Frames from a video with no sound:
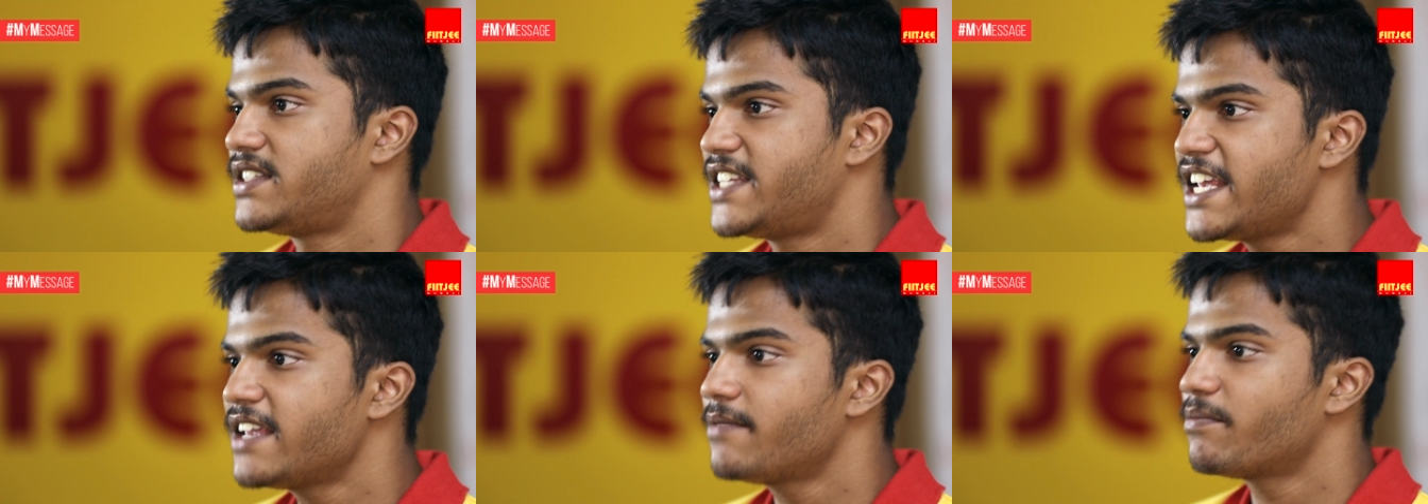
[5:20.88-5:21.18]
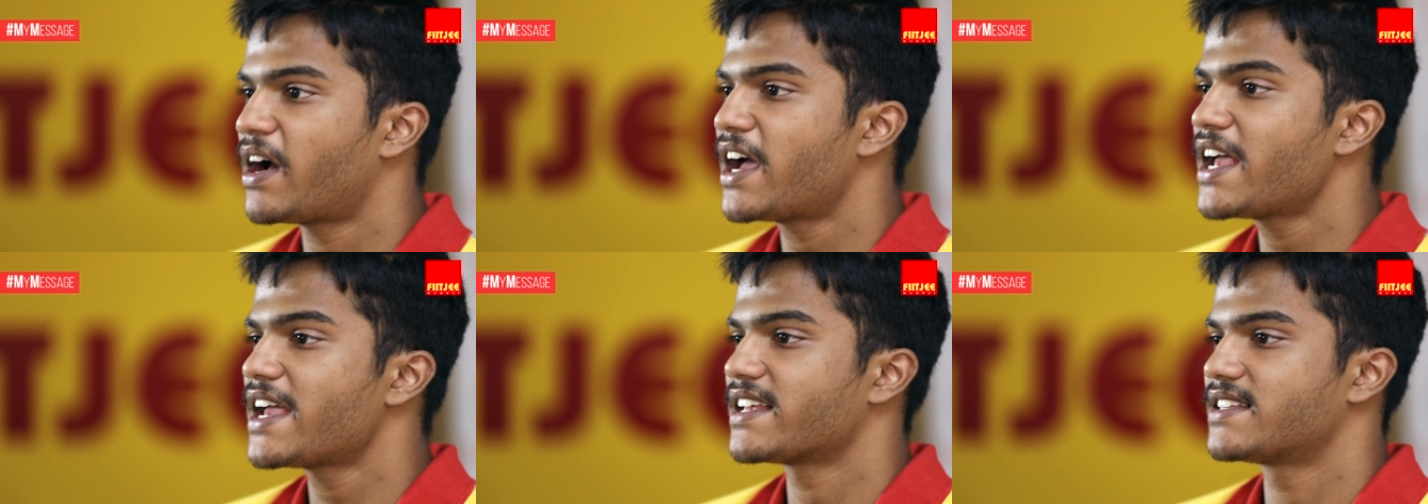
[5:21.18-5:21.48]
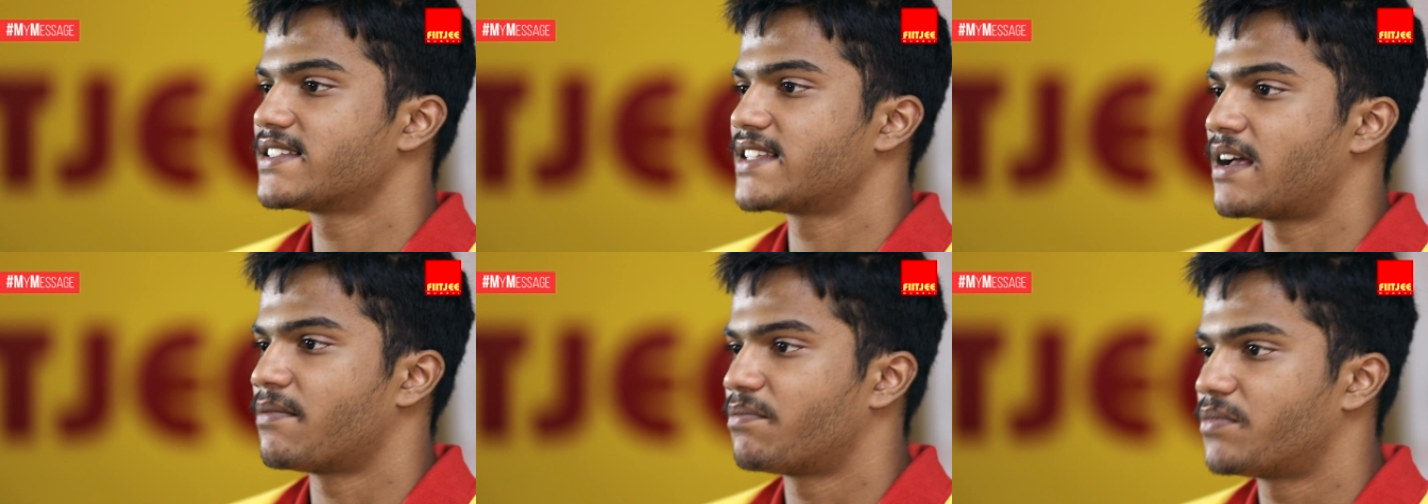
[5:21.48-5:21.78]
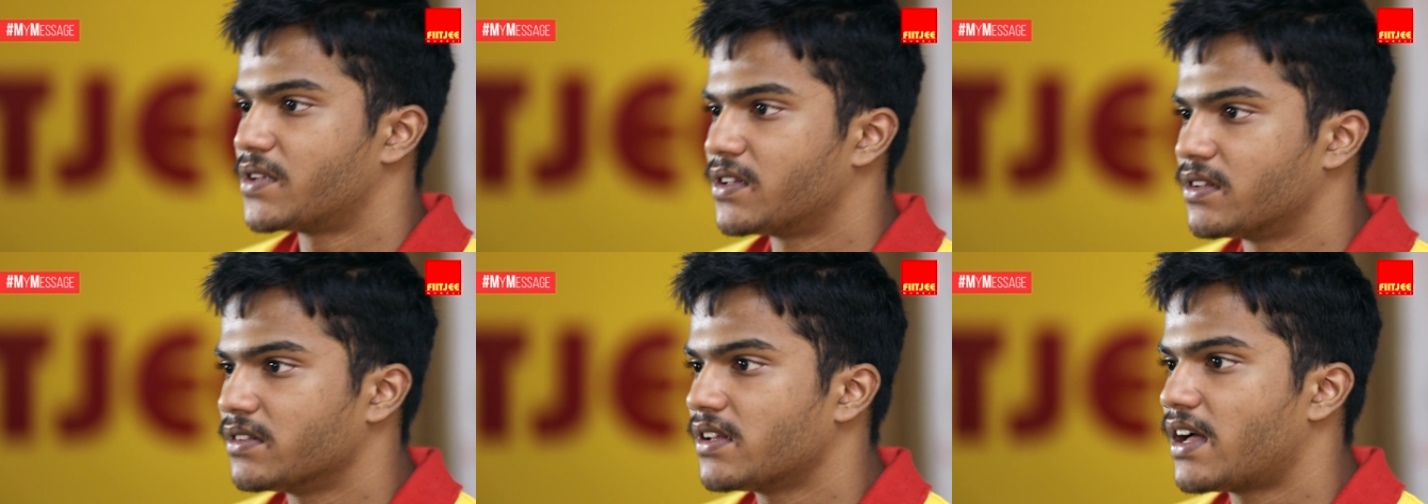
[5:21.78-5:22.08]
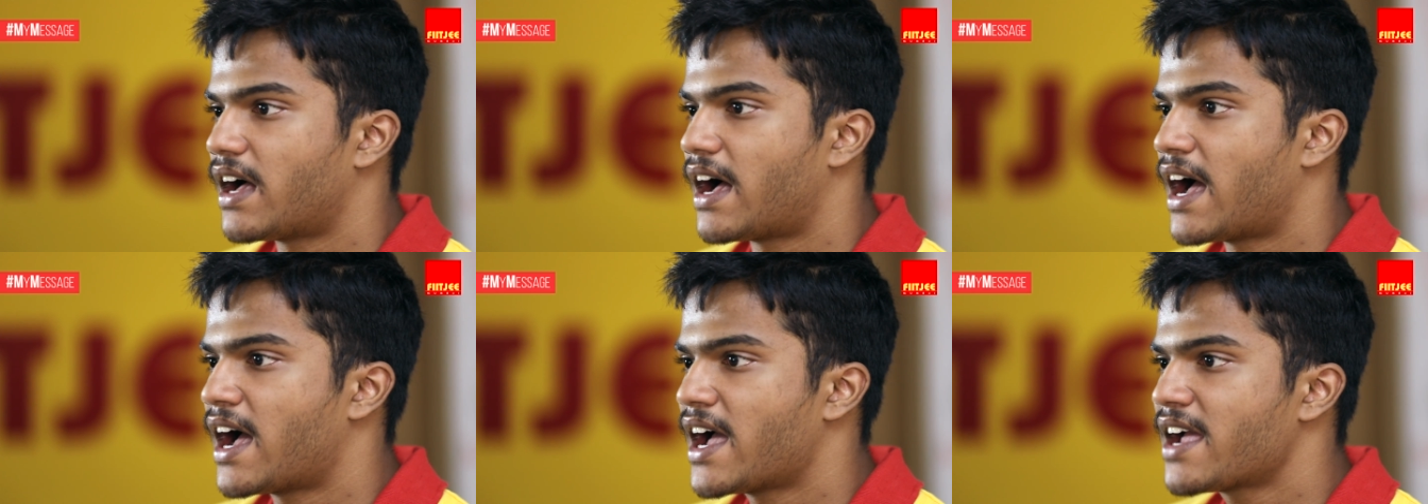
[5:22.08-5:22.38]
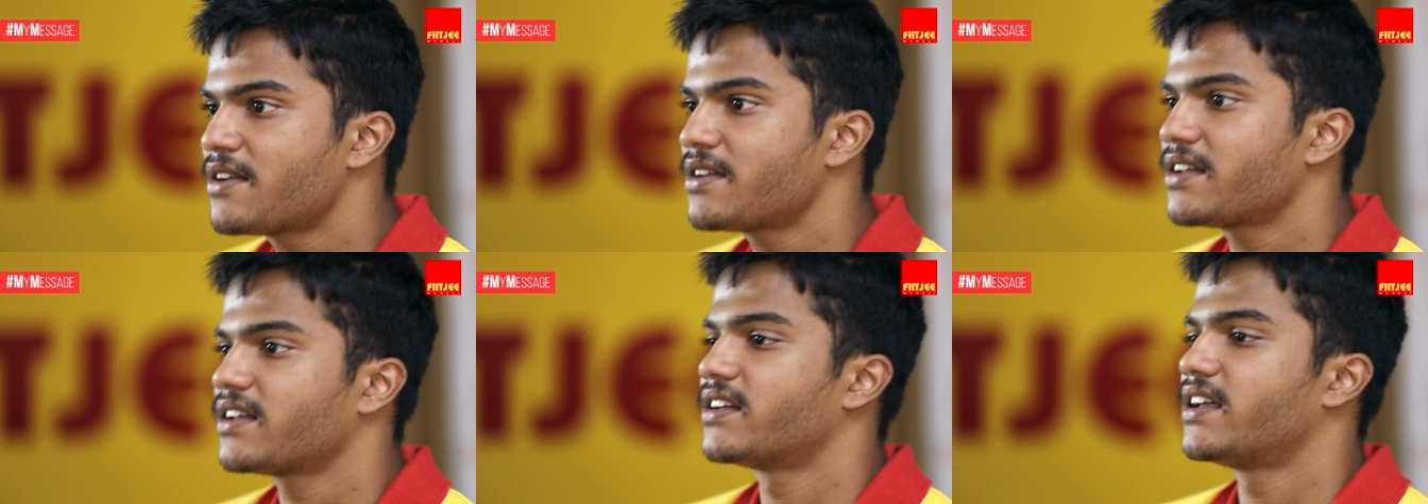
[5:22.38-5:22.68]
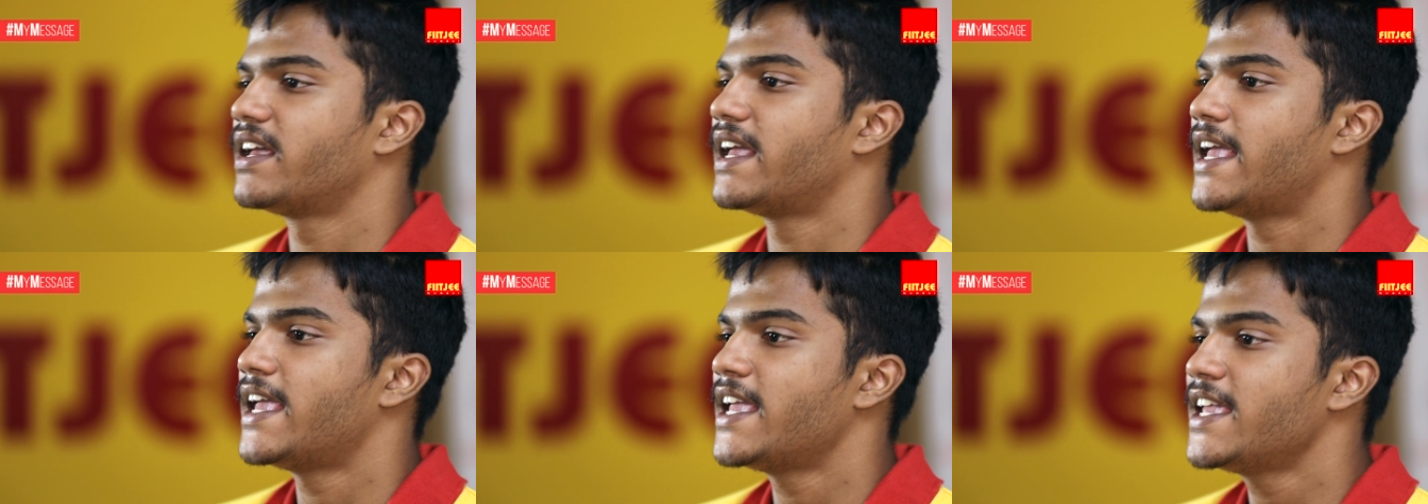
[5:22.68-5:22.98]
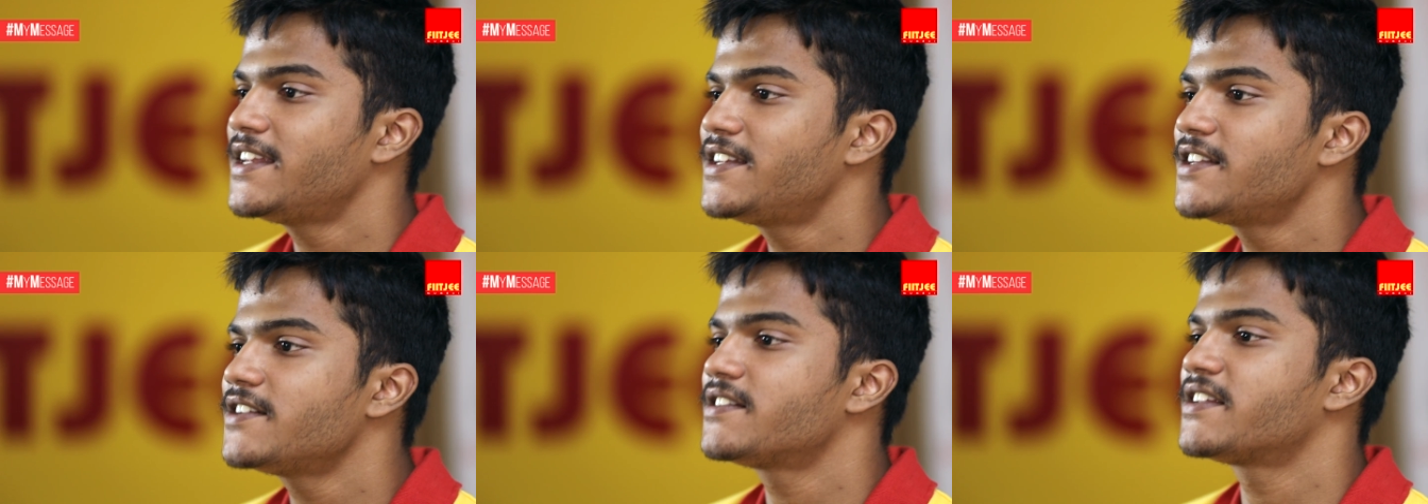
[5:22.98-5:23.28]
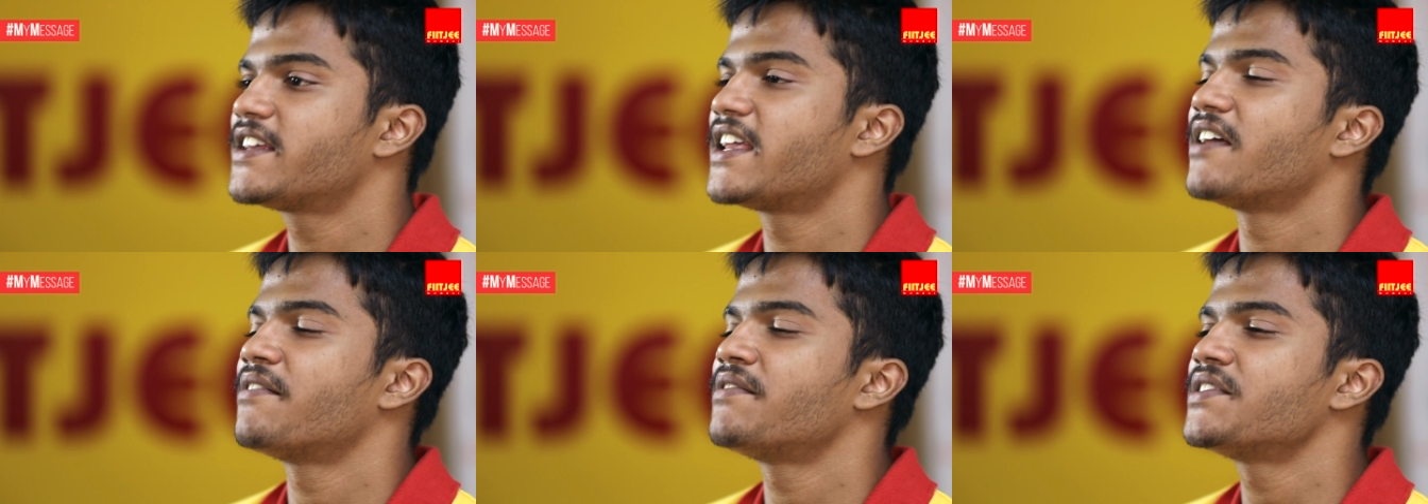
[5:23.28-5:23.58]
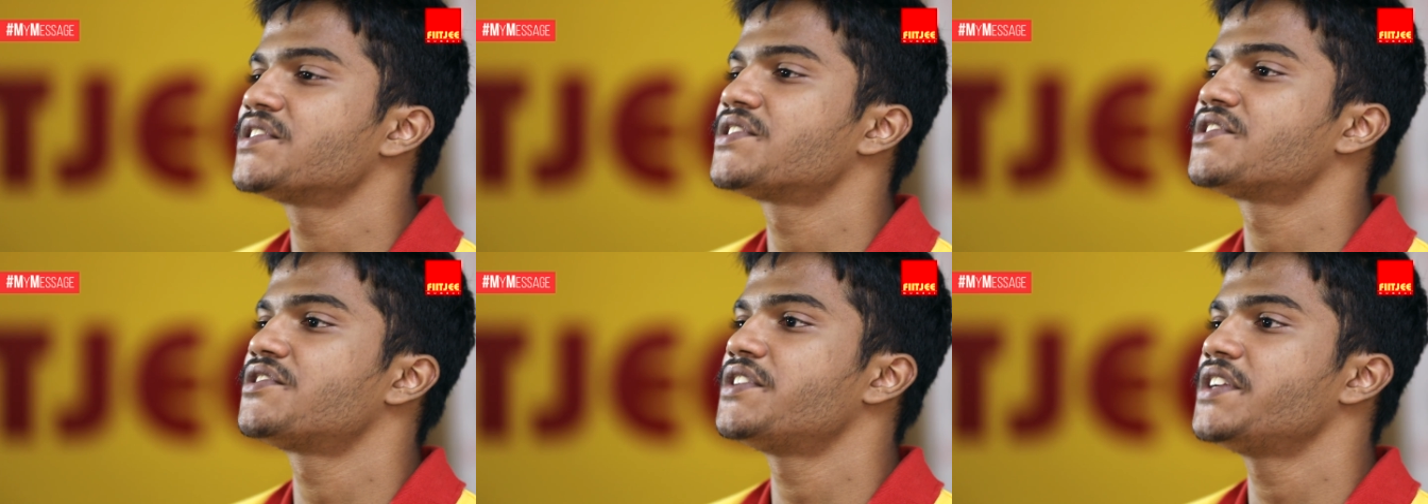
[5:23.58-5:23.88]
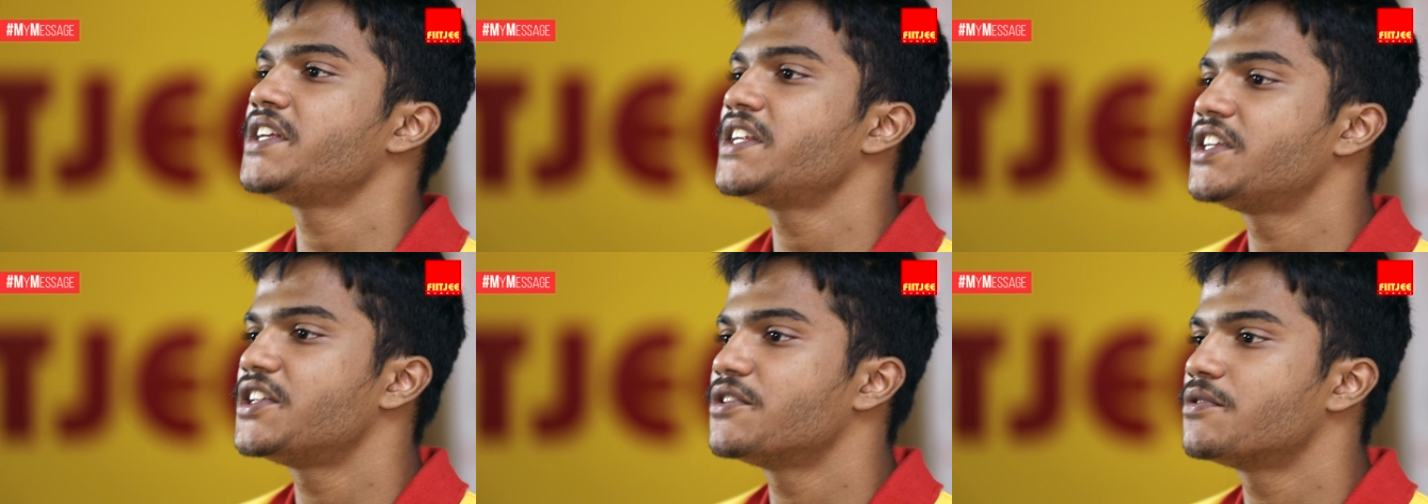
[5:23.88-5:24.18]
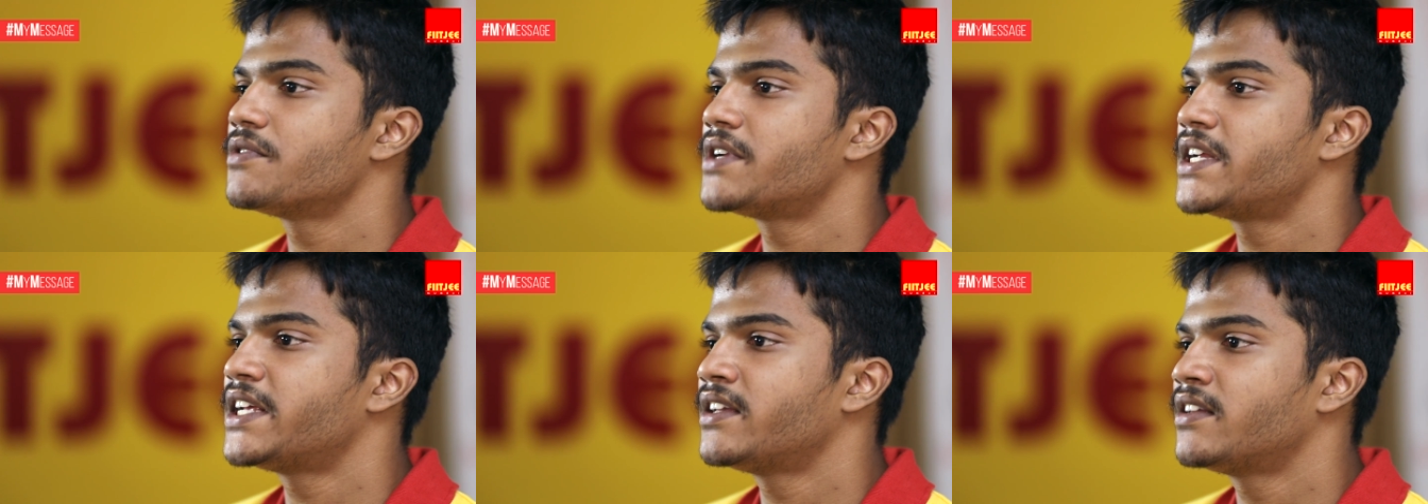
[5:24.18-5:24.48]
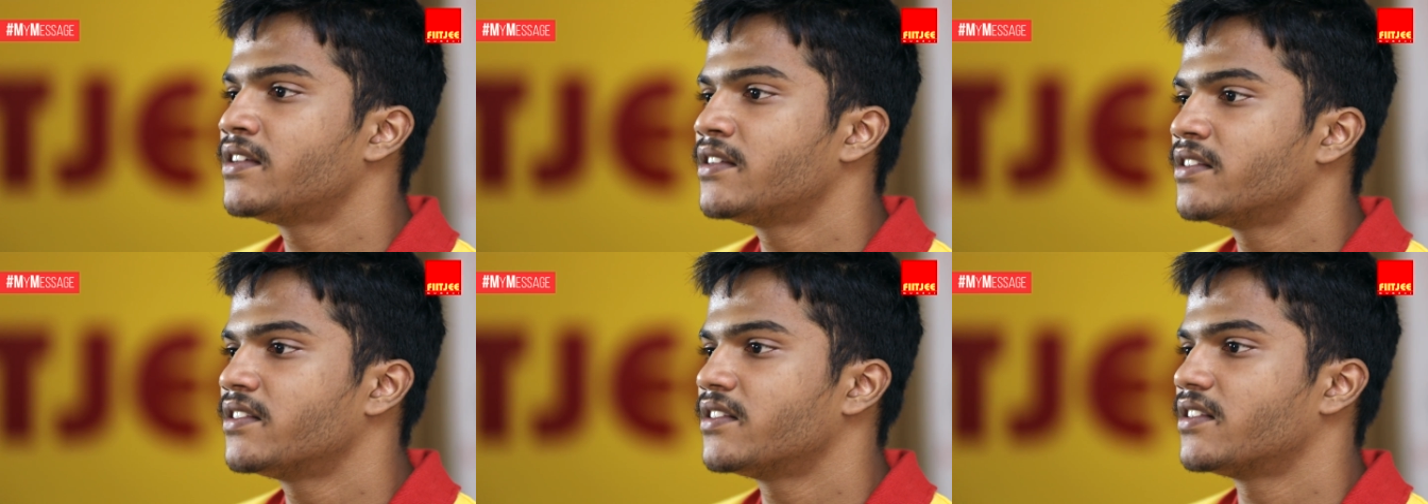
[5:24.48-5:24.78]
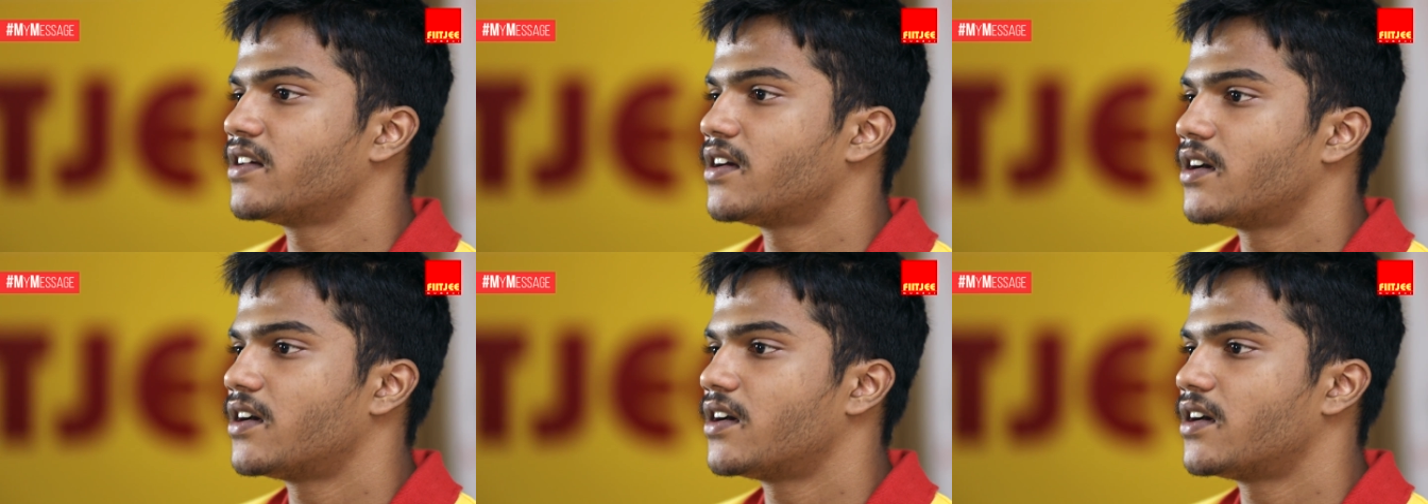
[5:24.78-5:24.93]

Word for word: Take my example. I hated chemistry during